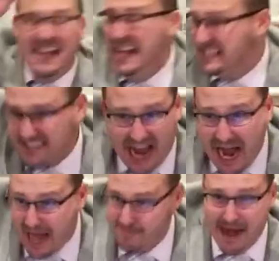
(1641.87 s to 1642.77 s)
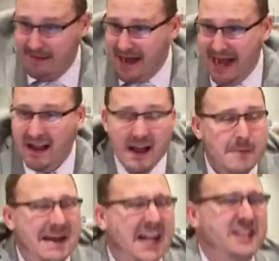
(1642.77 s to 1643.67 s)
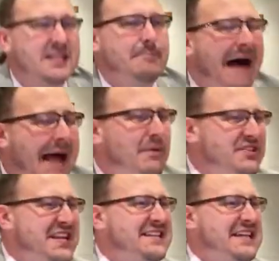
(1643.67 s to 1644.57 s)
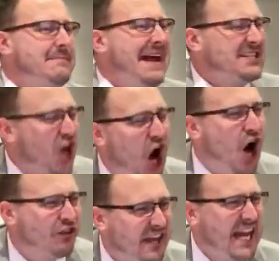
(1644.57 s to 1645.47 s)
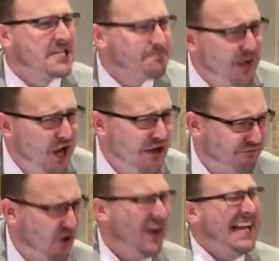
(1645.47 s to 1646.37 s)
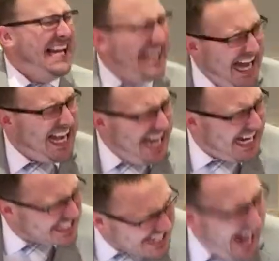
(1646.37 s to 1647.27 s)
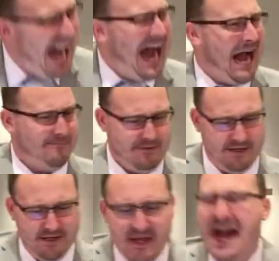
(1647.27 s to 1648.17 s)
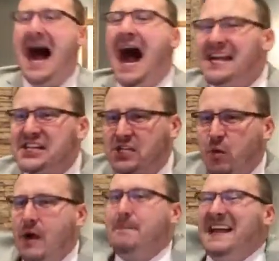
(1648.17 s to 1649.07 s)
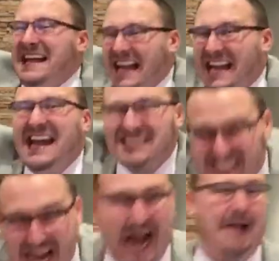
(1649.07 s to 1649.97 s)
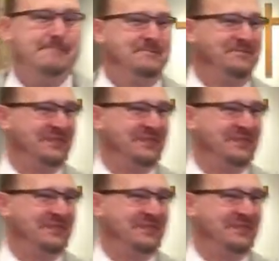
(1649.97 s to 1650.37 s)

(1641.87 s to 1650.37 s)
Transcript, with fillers: In His time. Amen. Because the Bible says He makes all things beautiful in His time. I just want to be in His time.